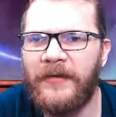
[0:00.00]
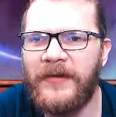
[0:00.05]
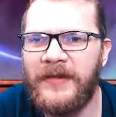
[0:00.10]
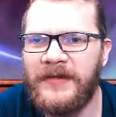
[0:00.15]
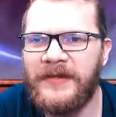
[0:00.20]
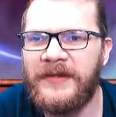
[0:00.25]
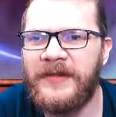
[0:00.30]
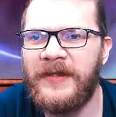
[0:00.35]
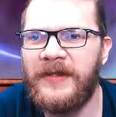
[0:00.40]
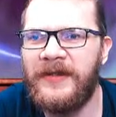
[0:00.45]
it's
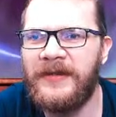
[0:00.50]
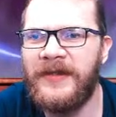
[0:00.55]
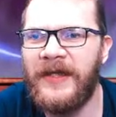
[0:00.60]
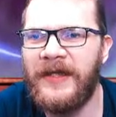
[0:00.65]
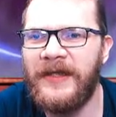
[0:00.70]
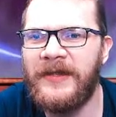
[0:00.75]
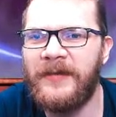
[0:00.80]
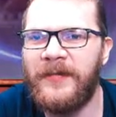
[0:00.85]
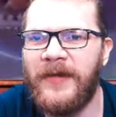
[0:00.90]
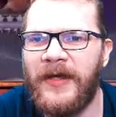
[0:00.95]
still
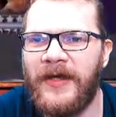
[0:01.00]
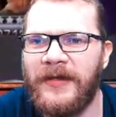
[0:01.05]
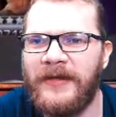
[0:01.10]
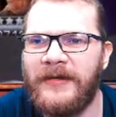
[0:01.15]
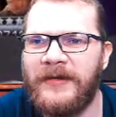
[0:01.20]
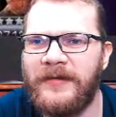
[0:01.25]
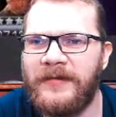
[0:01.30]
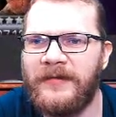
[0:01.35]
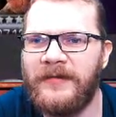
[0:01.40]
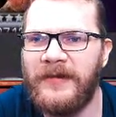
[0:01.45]
data
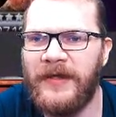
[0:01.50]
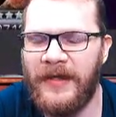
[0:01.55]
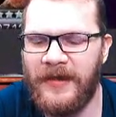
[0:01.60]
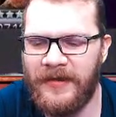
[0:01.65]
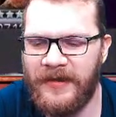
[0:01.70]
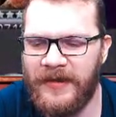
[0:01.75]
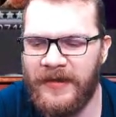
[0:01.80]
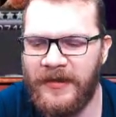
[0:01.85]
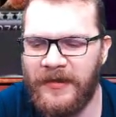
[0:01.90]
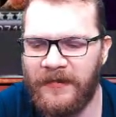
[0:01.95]
mined yeah
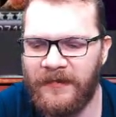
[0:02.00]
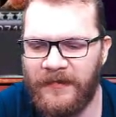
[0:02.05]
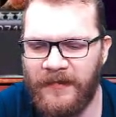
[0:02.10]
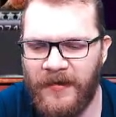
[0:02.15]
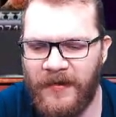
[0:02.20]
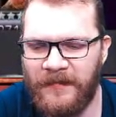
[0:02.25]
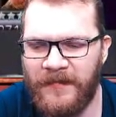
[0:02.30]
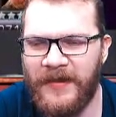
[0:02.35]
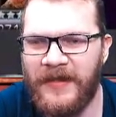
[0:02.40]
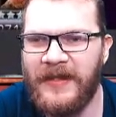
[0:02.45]
he
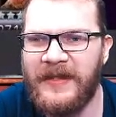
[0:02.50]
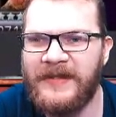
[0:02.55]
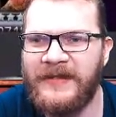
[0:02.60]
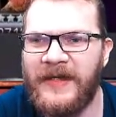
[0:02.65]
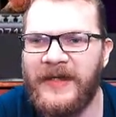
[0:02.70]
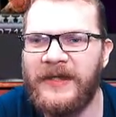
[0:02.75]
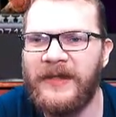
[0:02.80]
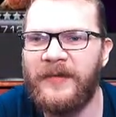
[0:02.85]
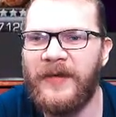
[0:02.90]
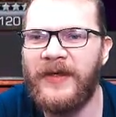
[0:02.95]
confirmed it it's
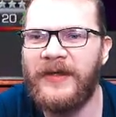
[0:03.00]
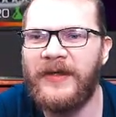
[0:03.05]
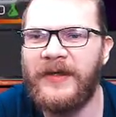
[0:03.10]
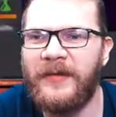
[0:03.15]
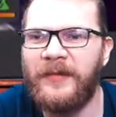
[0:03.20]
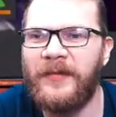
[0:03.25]
data mined at a